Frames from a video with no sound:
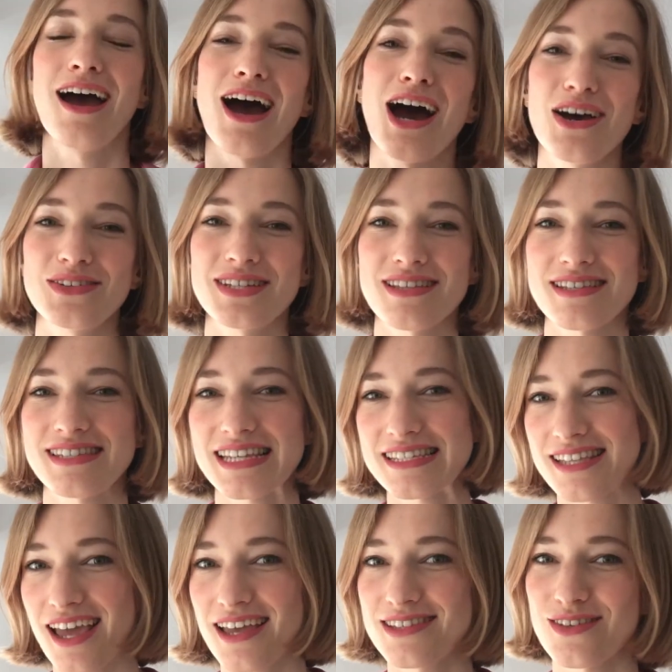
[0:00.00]
After the
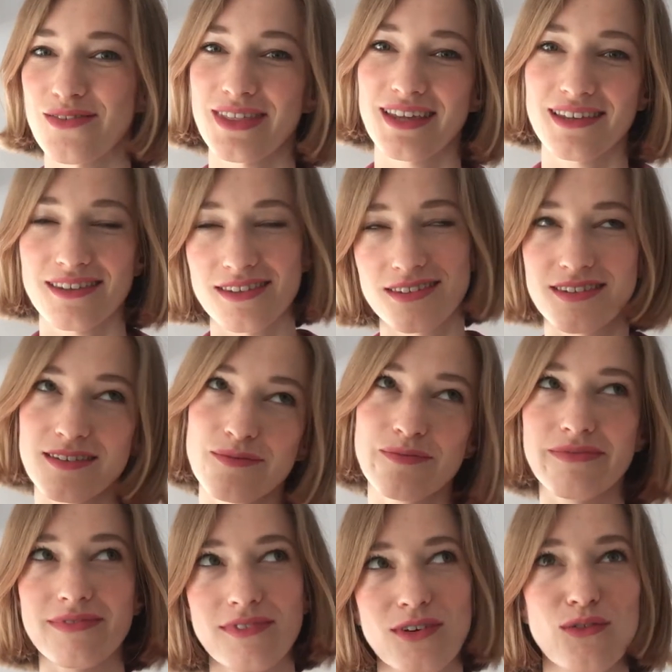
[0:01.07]
success of this
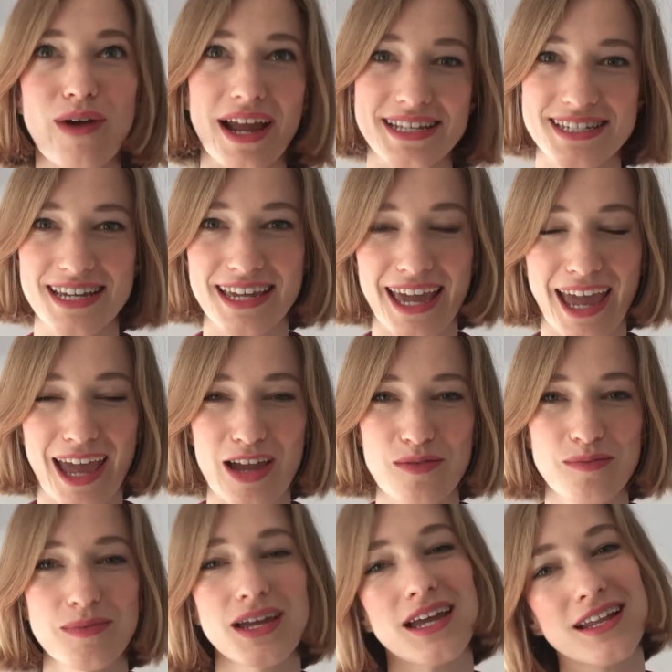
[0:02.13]
writing
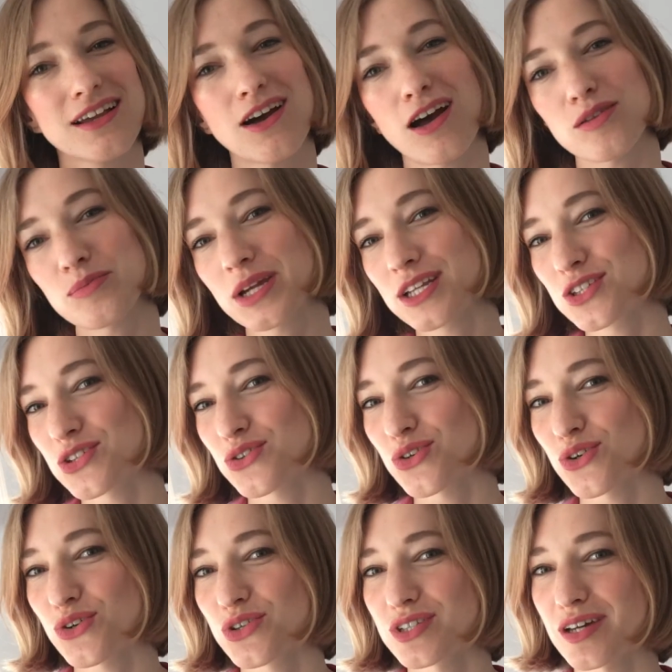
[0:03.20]
game, it got me
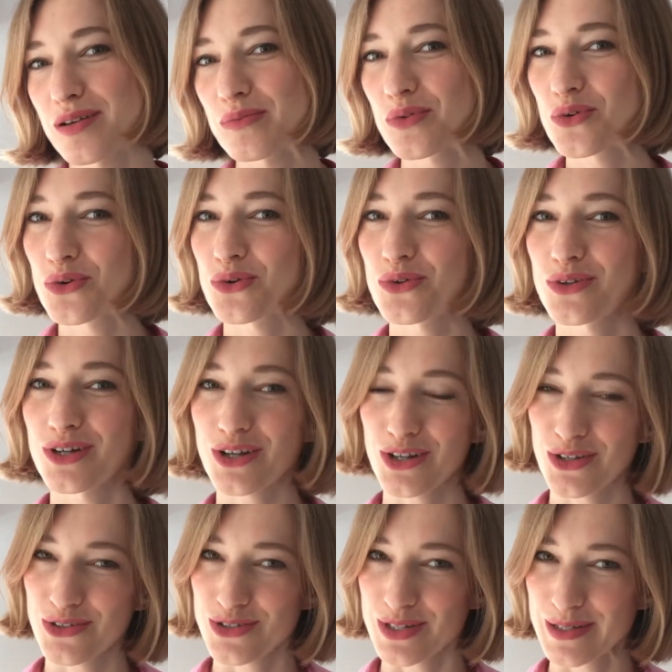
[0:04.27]
to some cool
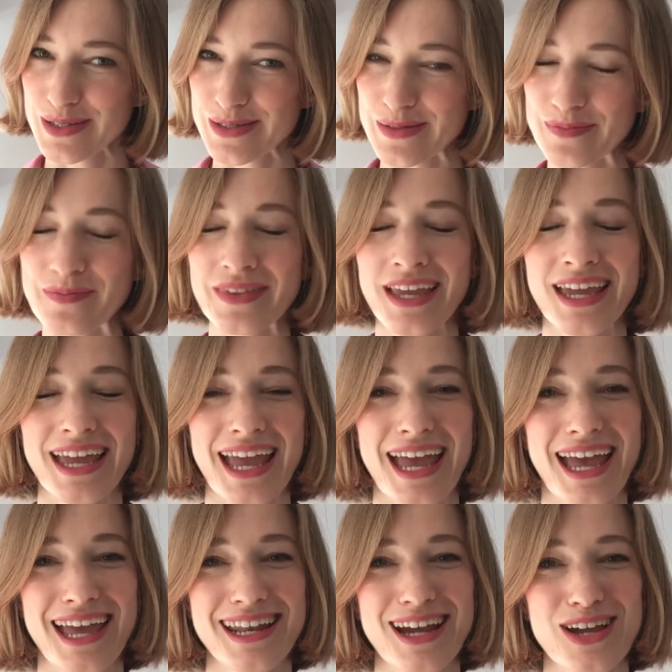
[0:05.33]
conclusions,
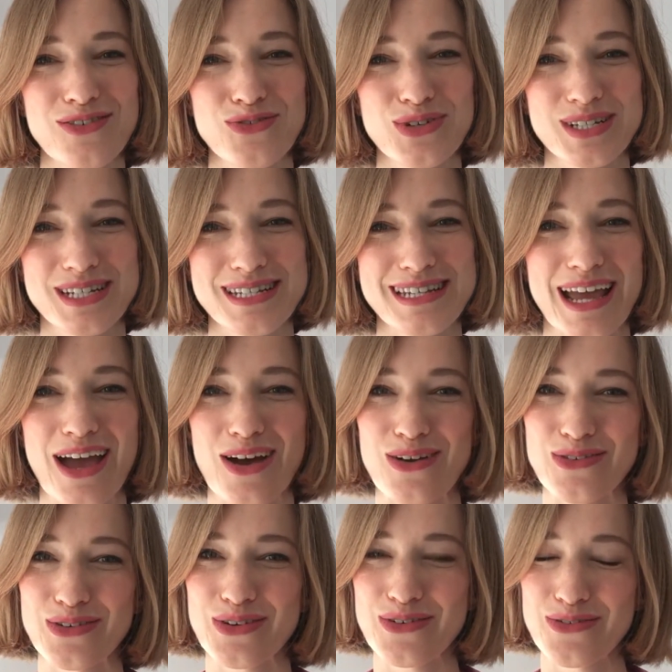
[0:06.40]
and I've written
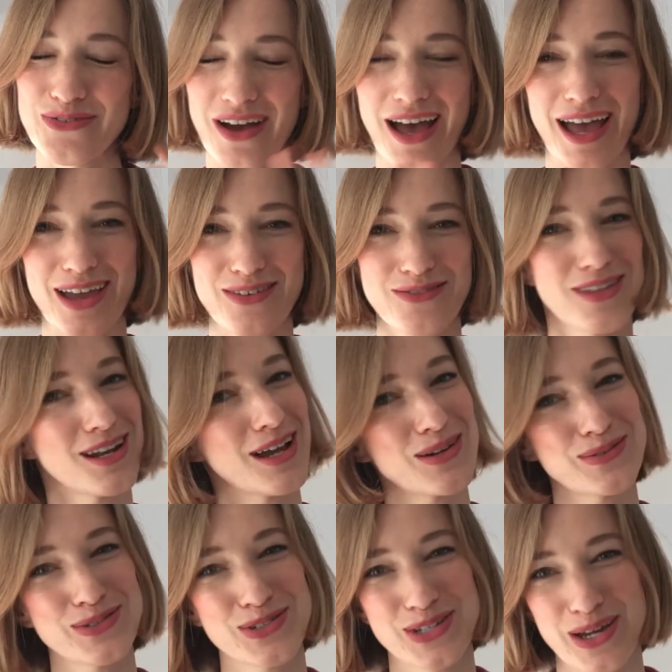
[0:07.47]
down 5 that I
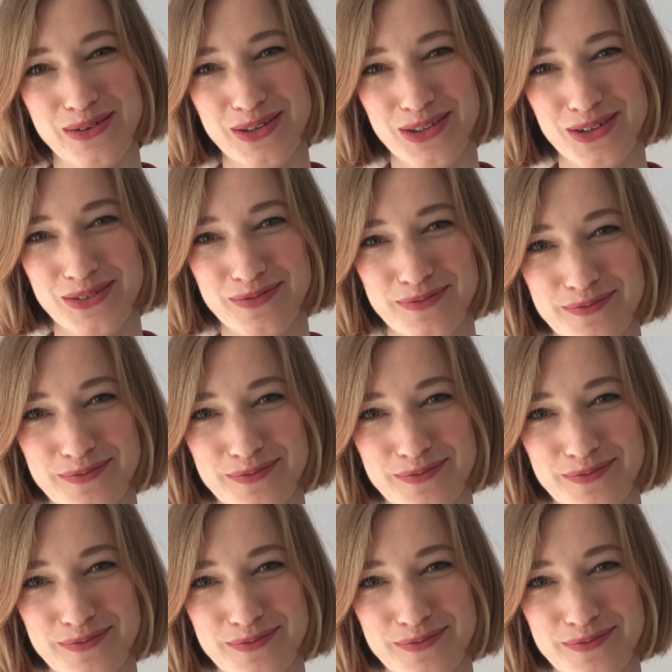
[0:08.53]
will share with you.